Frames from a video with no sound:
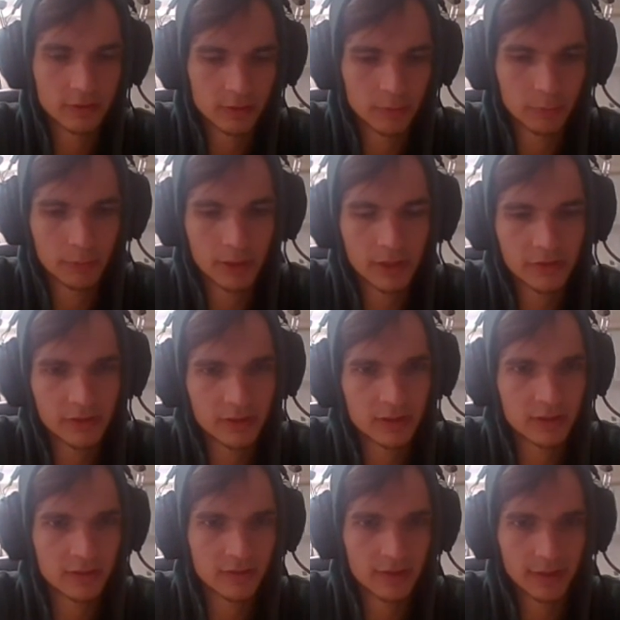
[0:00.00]
the pricing
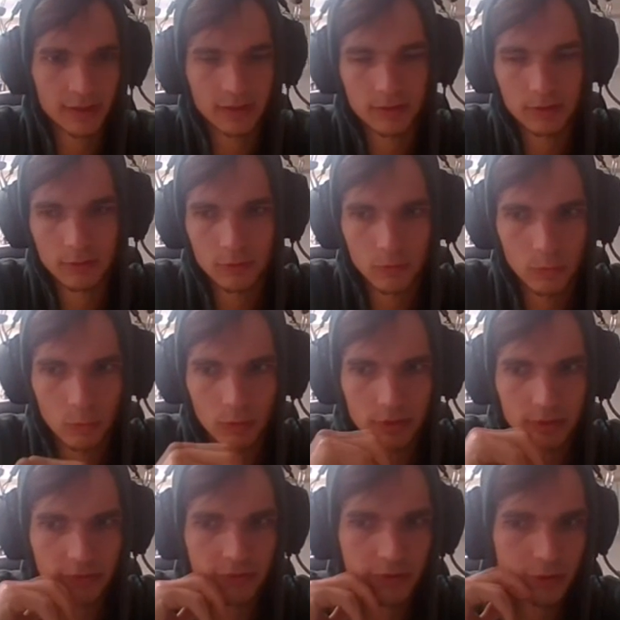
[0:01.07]
is like what
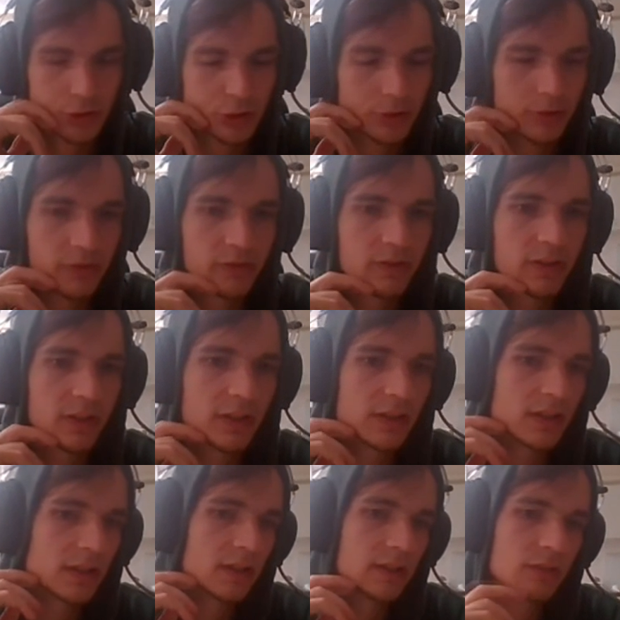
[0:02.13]
the future is
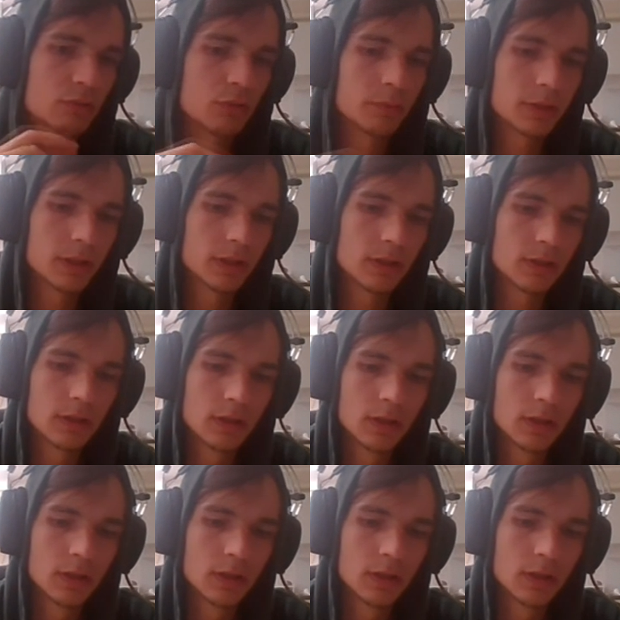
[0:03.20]
thinking it will be,